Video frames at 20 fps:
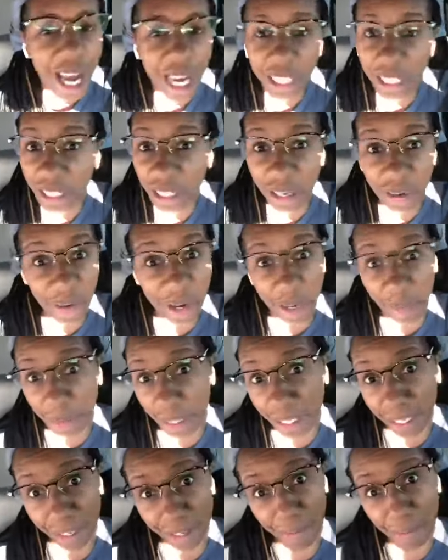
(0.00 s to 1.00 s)
you don't want to be
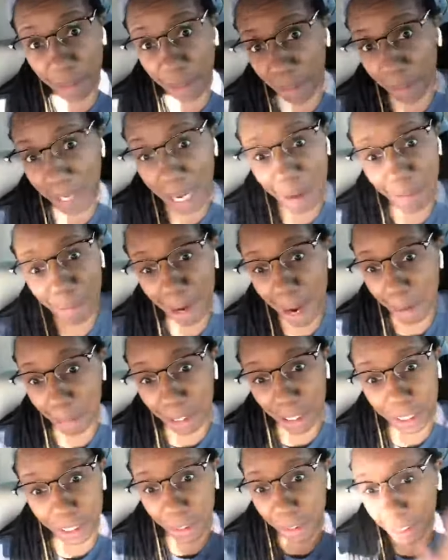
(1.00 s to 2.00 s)
here, boo. I
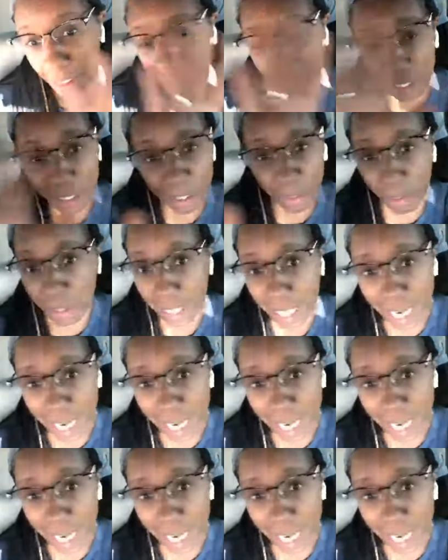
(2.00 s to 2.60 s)
promise you, because you're just going to